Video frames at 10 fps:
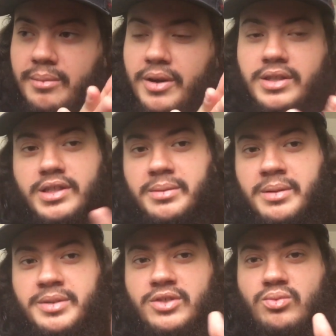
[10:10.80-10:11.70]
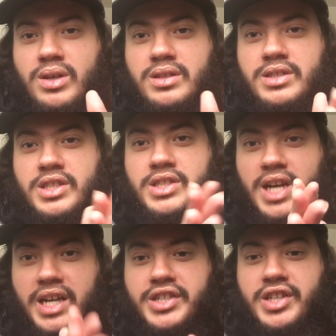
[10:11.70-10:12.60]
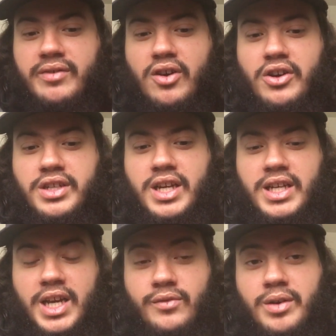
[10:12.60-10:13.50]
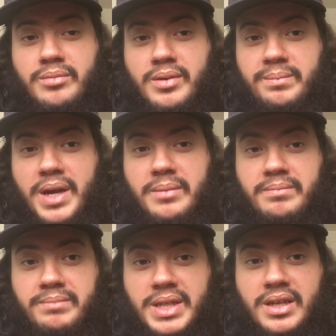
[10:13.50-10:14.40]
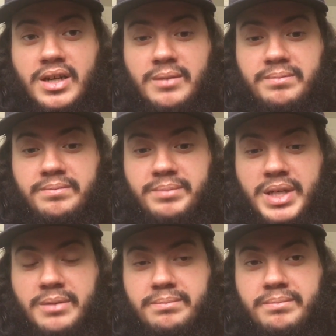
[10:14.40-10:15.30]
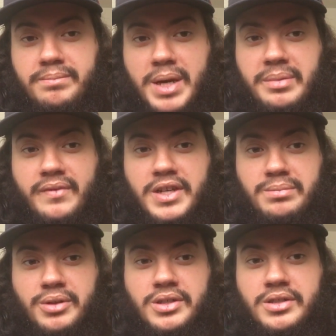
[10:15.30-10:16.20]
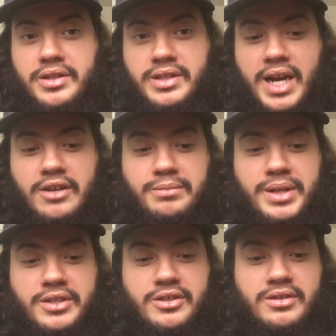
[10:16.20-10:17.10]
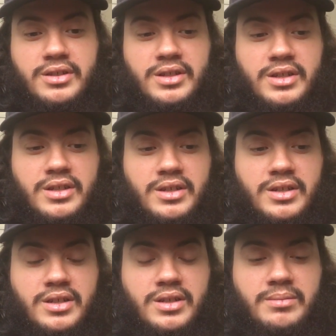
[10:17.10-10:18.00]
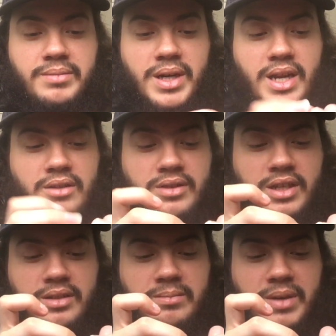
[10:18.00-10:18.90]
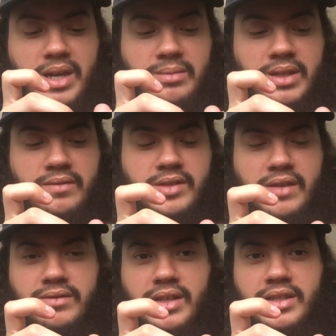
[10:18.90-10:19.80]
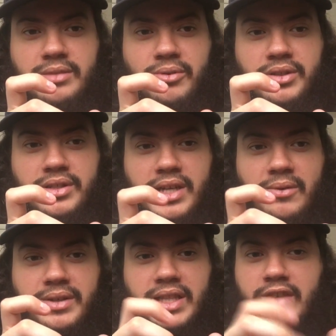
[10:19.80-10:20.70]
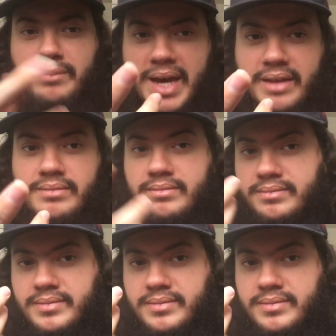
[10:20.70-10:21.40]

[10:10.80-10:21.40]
Apparently, WWE is willing to sign Jeff Hardy and give him a big babyface push into the title picture. But I believe Jeff at this point does not want to leave Matt.